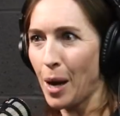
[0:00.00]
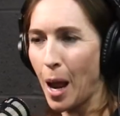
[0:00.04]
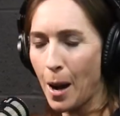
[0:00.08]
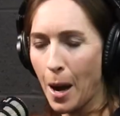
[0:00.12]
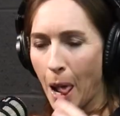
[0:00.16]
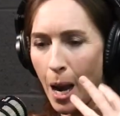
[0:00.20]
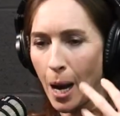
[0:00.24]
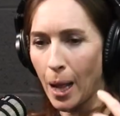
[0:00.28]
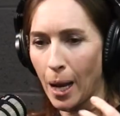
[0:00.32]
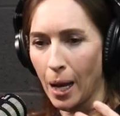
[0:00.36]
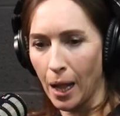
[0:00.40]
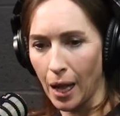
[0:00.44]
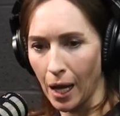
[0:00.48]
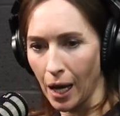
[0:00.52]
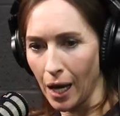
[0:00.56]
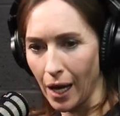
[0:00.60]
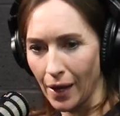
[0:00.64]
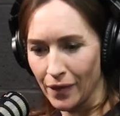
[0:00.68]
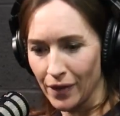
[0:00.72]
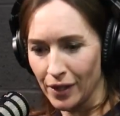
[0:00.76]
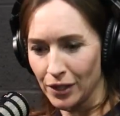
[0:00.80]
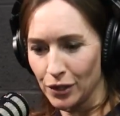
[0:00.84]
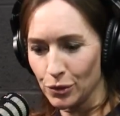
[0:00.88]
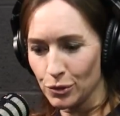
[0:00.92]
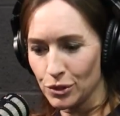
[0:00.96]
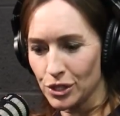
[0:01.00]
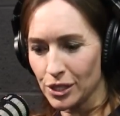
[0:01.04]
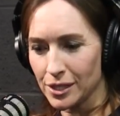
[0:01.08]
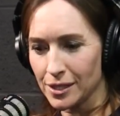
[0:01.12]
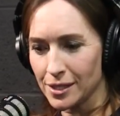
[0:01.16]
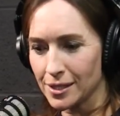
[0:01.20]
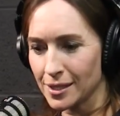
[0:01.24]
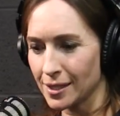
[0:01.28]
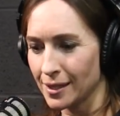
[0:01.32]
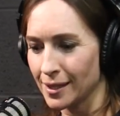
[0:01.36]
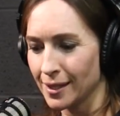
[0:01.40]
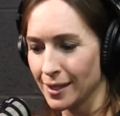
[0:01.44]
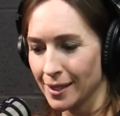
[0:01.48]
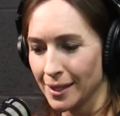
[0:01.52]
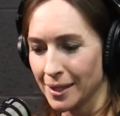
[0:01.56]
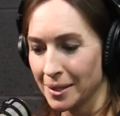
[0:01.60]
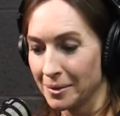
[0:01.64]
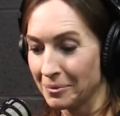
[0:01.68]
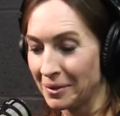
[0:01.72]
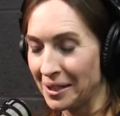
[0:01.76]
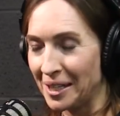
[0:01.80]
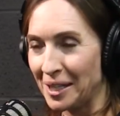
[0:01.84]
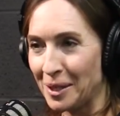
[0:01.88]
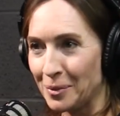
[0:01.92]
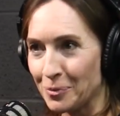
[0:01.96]
blah, blah. And then you just
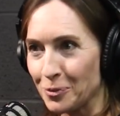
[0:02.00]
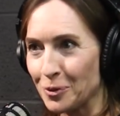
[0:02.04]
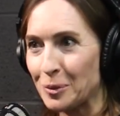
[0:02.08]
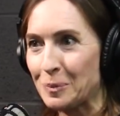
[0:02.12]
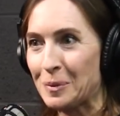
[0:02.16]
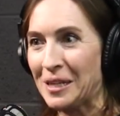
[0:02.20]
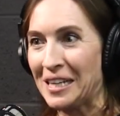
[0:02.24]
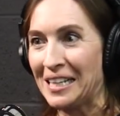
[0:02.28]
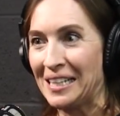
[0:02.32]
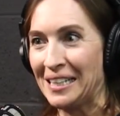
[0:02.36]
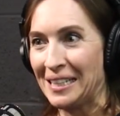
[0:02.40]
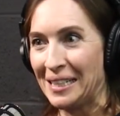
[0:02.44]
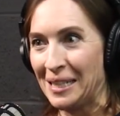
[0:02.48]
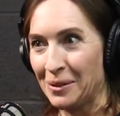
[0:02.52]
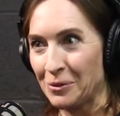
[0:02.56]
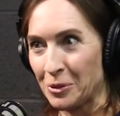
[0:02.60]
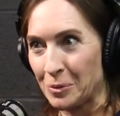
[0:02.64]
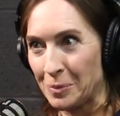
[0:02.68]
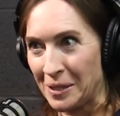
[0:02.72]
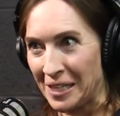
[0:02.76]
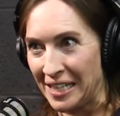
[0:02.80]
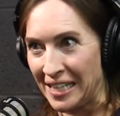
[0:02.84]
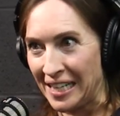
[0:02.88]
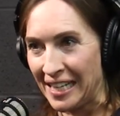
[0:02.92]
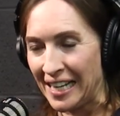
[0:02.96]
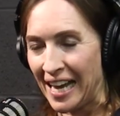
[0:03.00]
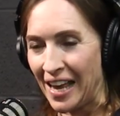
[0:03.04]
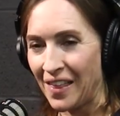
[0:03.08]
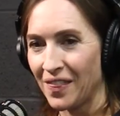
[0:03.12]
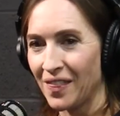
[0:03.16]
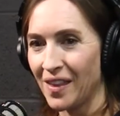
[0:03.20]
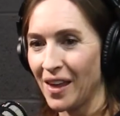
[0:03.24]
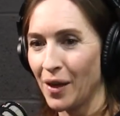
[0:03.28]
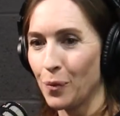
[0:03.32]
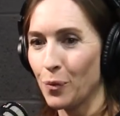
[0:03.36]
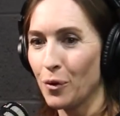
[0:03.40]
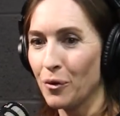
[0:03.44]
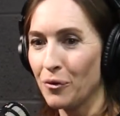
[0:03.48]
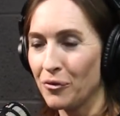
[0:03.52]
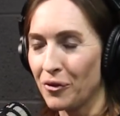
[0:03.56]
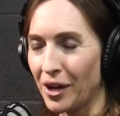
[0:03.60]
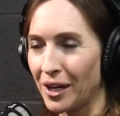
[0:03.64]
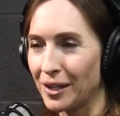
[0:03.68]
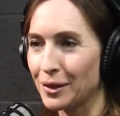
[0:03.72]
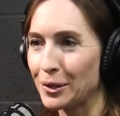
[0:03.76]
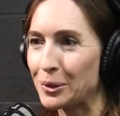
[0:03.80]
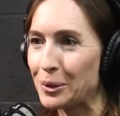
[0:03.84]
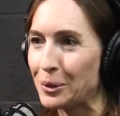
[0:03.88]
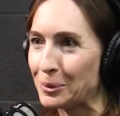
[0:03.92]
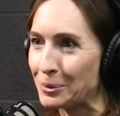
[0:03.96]
keep repeating, and they will
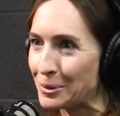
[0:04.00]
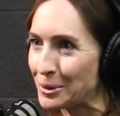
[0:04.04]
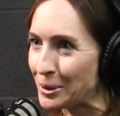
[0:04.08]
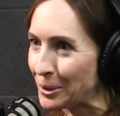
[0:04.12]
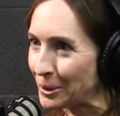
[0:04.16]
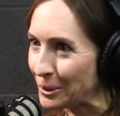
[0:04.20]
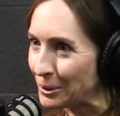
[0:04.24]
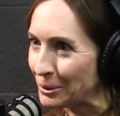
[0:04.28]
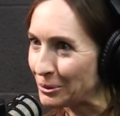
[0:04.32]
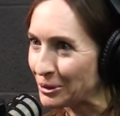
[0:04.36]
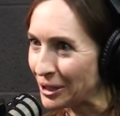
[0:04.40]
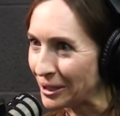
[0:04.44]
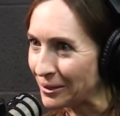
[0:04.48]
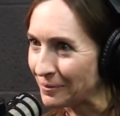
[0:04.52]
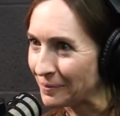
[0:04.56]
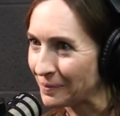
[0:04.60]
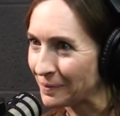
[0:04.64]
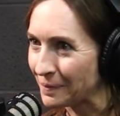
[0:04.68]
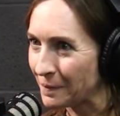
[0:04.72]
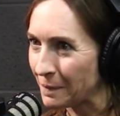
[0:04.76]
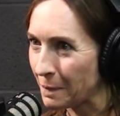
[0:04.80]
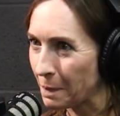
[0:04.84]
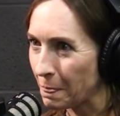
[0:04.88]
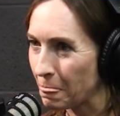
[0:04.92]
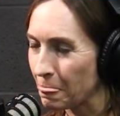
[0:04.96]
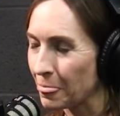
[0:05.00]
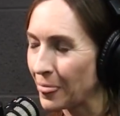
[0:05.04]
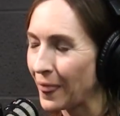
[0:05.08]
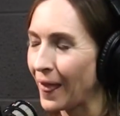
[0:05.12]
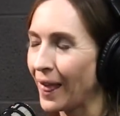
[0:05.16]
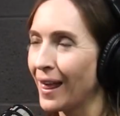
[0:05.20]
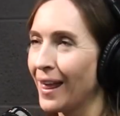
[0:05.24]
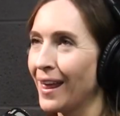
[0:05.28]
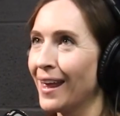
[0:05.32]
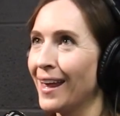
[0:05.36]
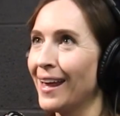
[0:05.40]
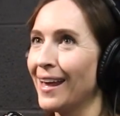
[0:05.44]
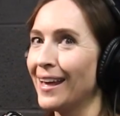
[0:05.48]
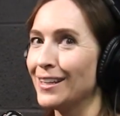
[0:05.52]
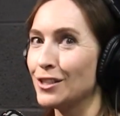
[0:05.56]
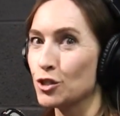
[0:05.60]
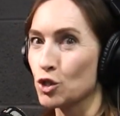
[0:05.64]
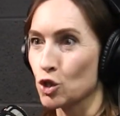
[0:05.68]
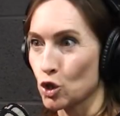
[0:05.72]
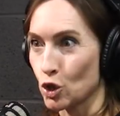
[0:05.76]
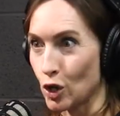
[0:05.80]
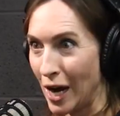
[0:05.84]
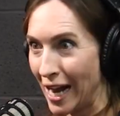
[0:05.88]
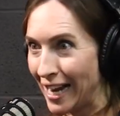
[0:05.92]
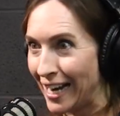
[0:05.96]
find their own solution.
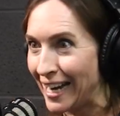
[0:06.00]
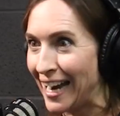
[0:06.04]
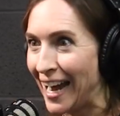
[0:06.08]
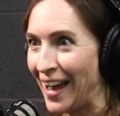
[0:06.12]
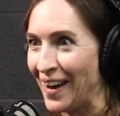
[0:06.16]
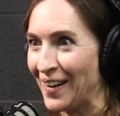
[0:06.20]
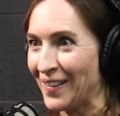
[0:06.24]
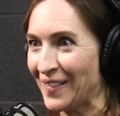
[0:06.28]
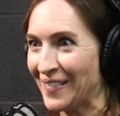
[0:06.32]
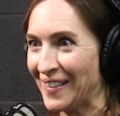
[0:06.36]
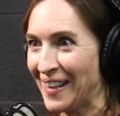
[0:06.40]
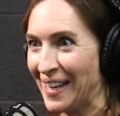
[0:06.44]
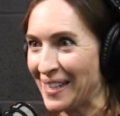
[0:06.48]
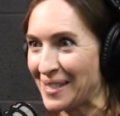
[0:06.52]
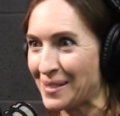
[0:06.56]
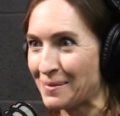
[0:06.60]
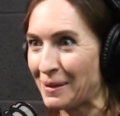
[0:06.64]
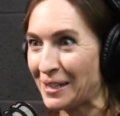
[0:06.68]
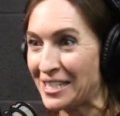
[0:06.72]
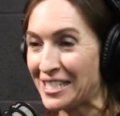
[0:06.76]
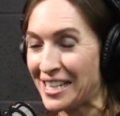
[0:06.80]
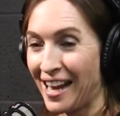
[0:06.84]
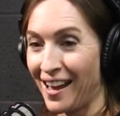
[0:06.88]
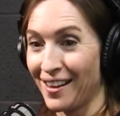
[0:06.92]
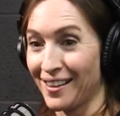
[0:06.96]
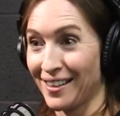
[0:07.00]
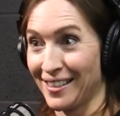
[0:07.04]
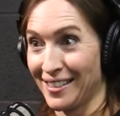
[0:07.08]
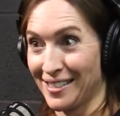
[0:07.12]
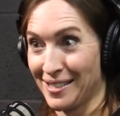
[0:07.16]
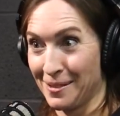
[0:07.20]
Try it out. That's my challenge,